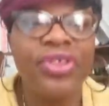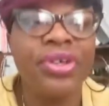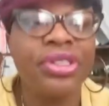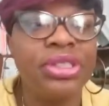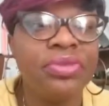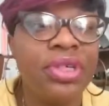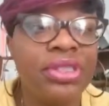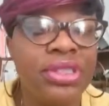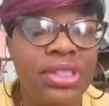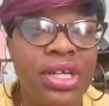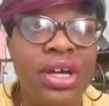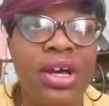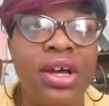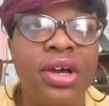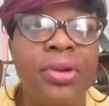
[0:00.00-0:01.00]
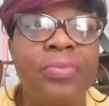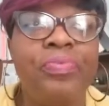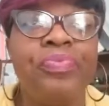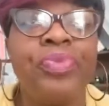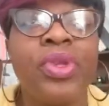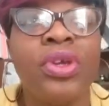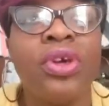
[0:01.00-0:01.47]
those of us
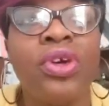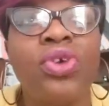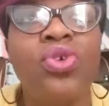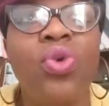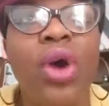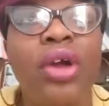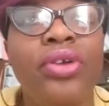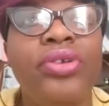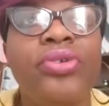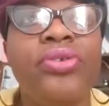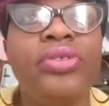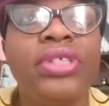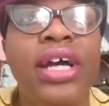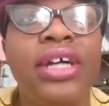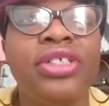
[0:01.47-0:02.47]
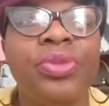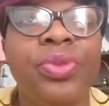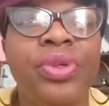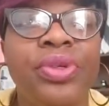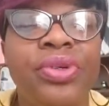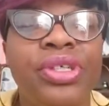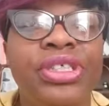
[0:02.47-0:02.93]
who are new to
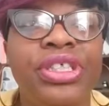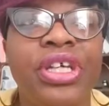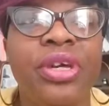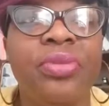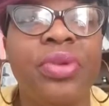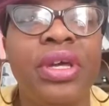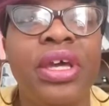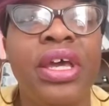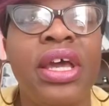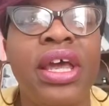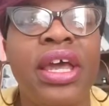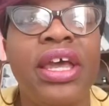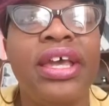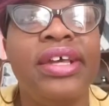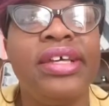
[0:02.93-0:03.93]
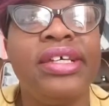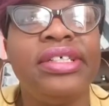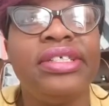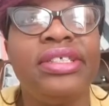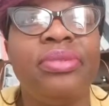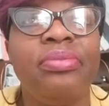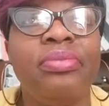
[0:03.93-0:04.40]
entrepreneurship
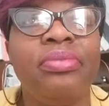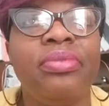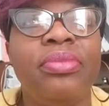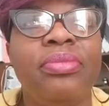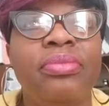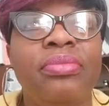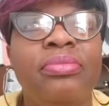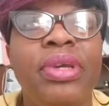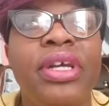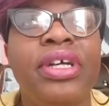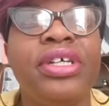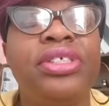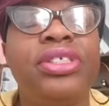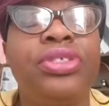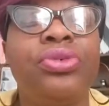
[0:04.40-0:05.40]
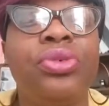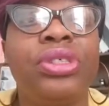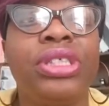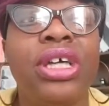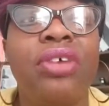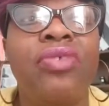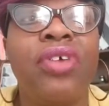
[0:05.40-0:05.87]
is being good
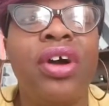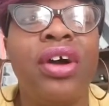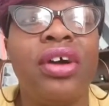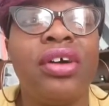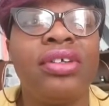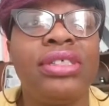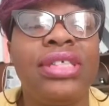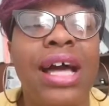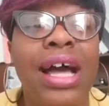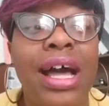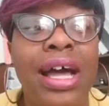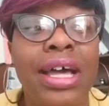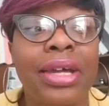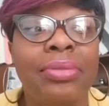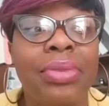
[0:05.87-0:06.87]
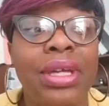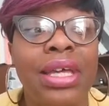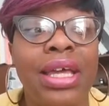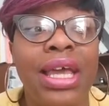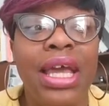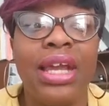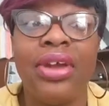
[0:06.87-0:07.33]
stewards of our time
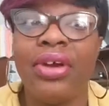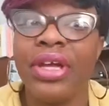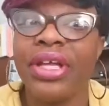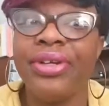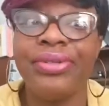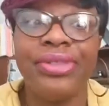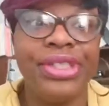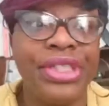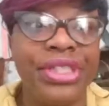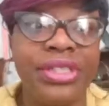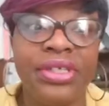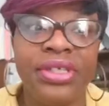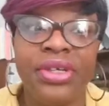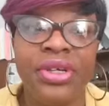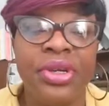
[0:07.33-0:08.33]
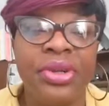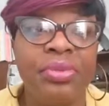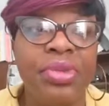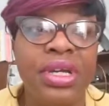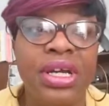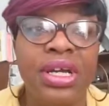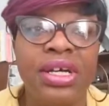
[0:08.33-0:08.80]
and our energy,
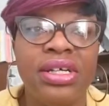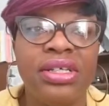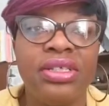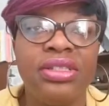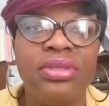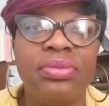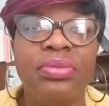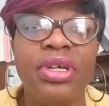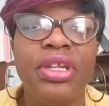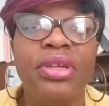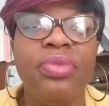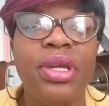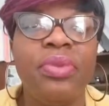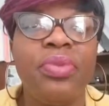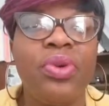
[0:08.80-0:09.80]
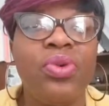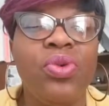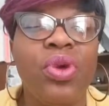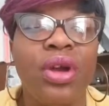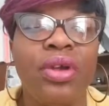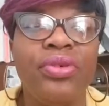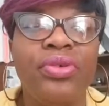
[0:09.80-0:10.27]
because many people
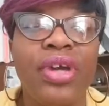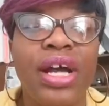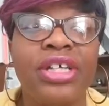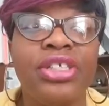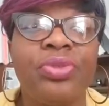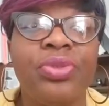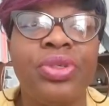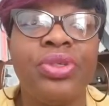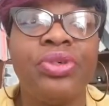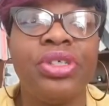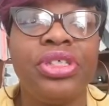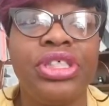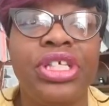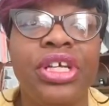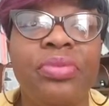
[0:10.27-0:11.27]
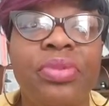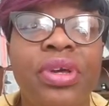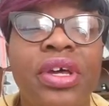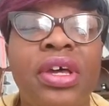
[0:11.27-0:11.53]
who are new to entrepreneurship